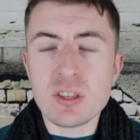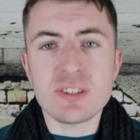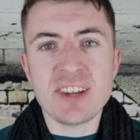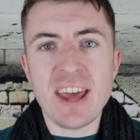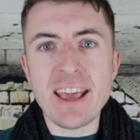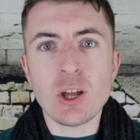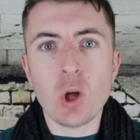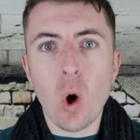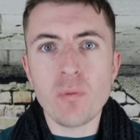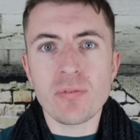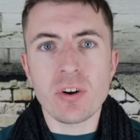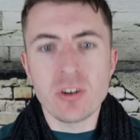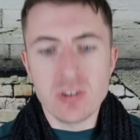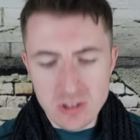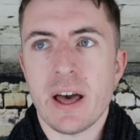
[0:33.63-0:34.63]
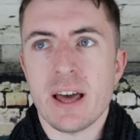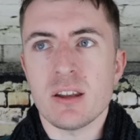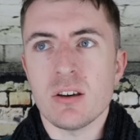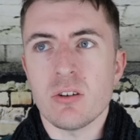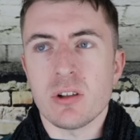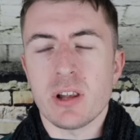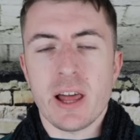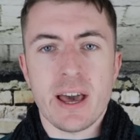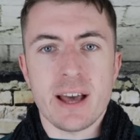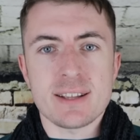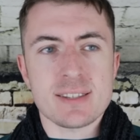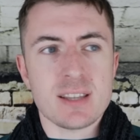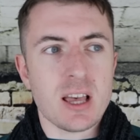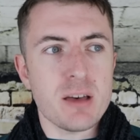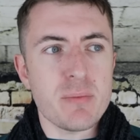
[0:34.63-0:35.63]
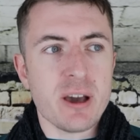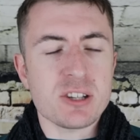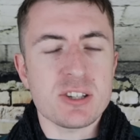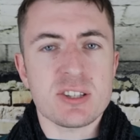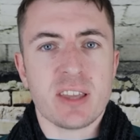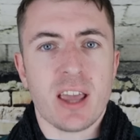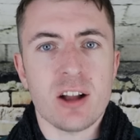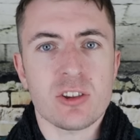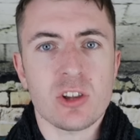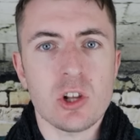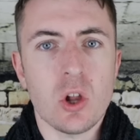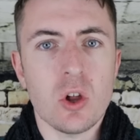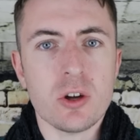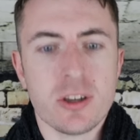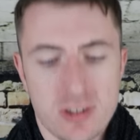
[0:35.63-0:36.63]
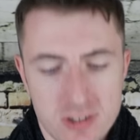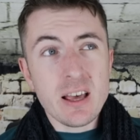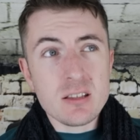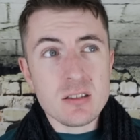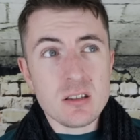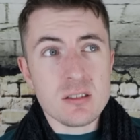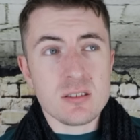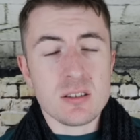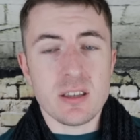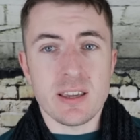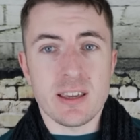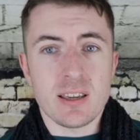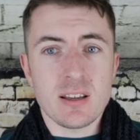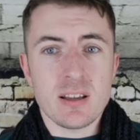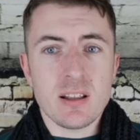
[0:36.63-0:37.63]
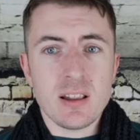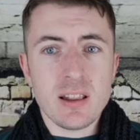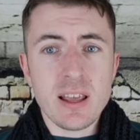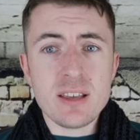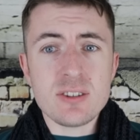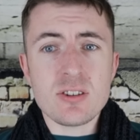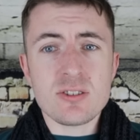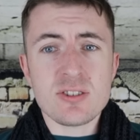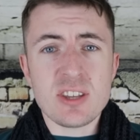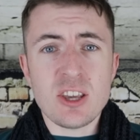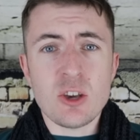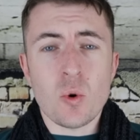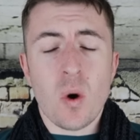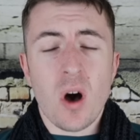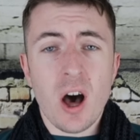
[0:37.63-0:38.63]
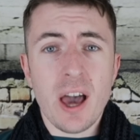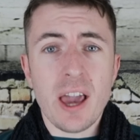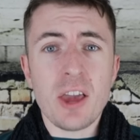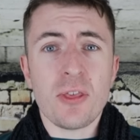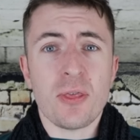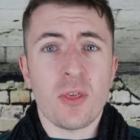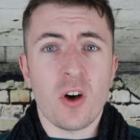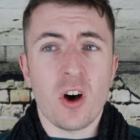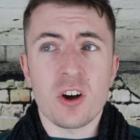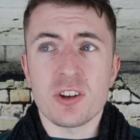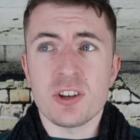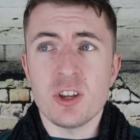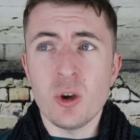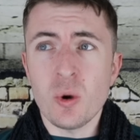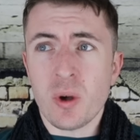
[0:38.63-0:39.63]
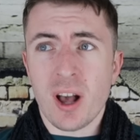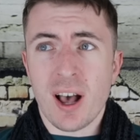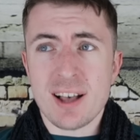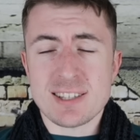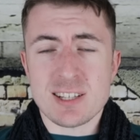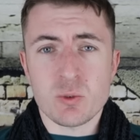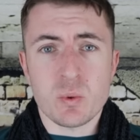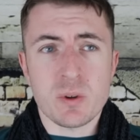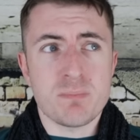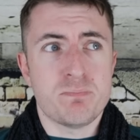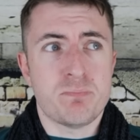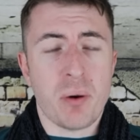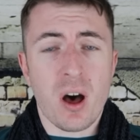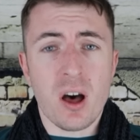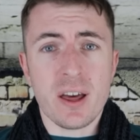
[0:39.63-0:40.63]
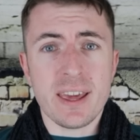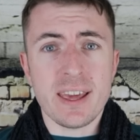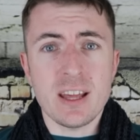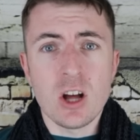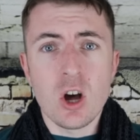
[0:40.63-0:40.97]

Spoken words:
the takeover. And oh lads, I'm actually scared to look. Let's just see who I thought Newcastle would buy.